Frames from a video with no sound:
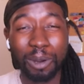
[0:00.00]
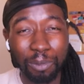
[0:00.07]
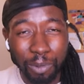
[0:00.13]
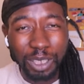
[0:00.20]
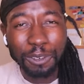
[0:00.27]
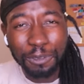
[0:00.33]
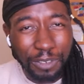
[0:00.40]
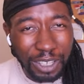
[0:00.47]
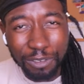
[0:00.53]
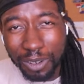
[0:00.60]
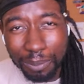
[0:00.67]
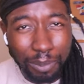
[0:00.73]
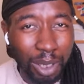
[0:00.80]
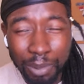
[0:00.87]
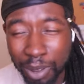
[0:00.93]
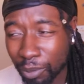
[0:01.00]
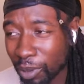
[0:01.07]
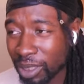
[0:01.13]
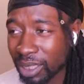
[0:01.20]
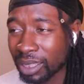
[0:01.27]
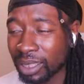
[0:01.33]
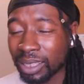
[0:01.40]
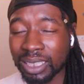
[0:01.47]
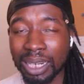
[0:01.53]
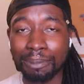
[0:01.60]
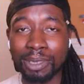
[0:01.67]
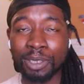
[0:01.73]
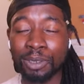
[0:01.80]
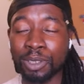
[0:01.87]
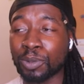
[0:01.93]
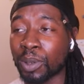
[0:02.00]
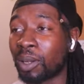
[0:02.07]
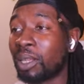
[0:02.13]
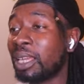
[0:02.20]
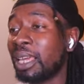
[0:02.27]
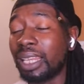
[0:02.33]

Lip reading: and what your favourite moment was in the chapter as well.